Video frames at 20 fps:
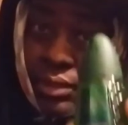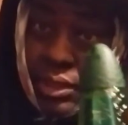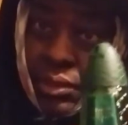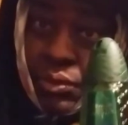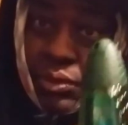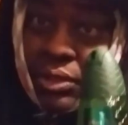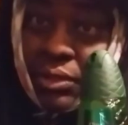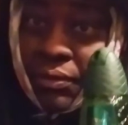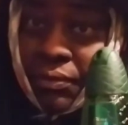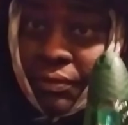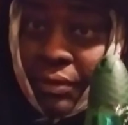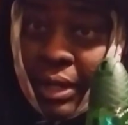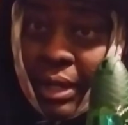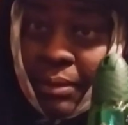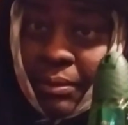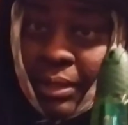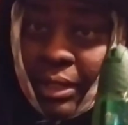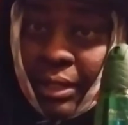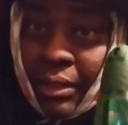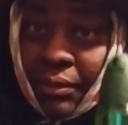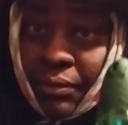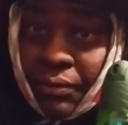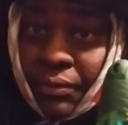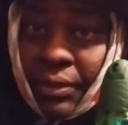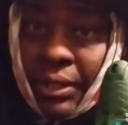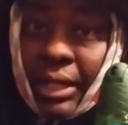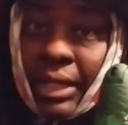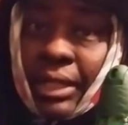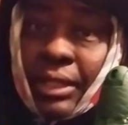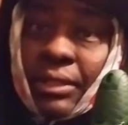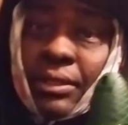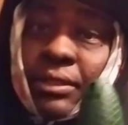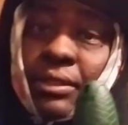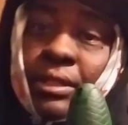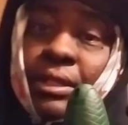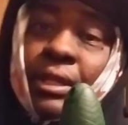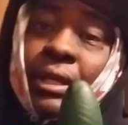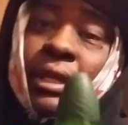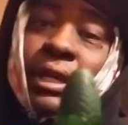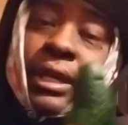with your family and friends.
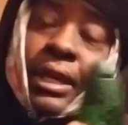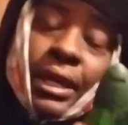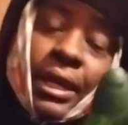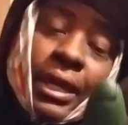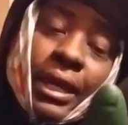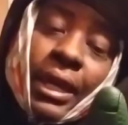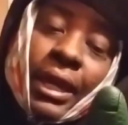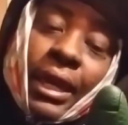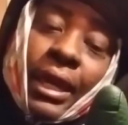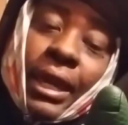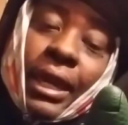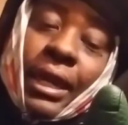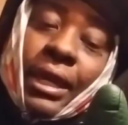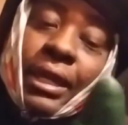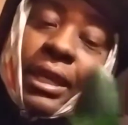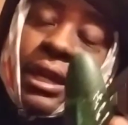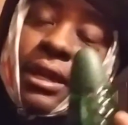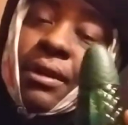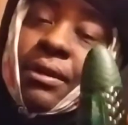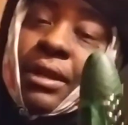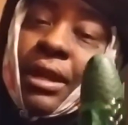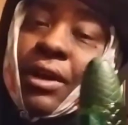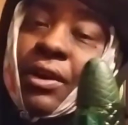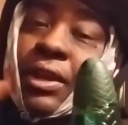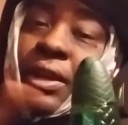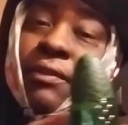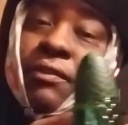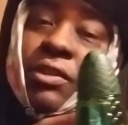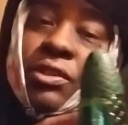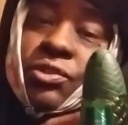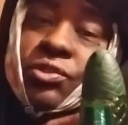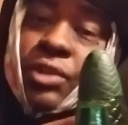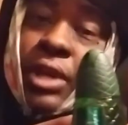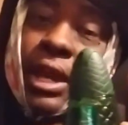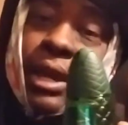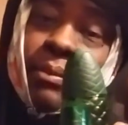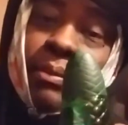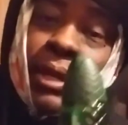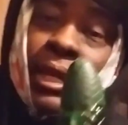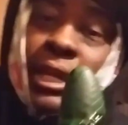And yeah, y'all give it a
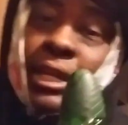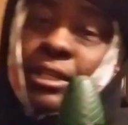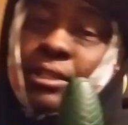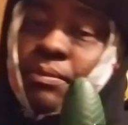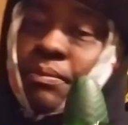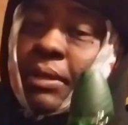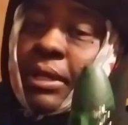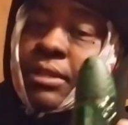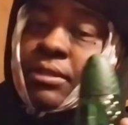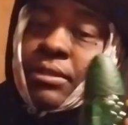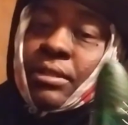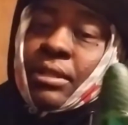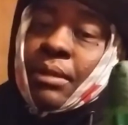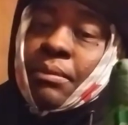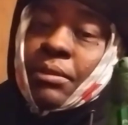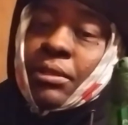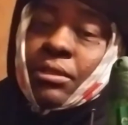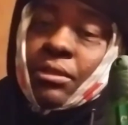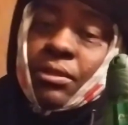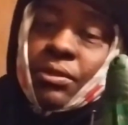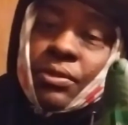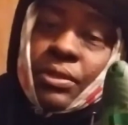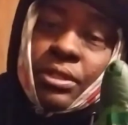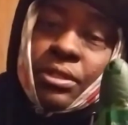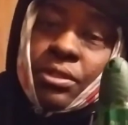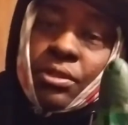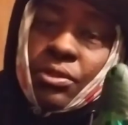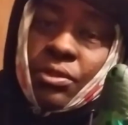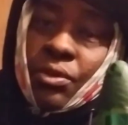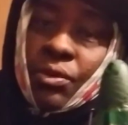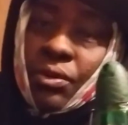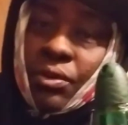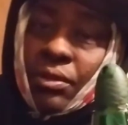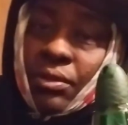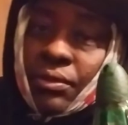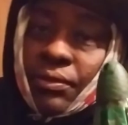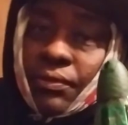try, man. It smells similar to Christian Dior's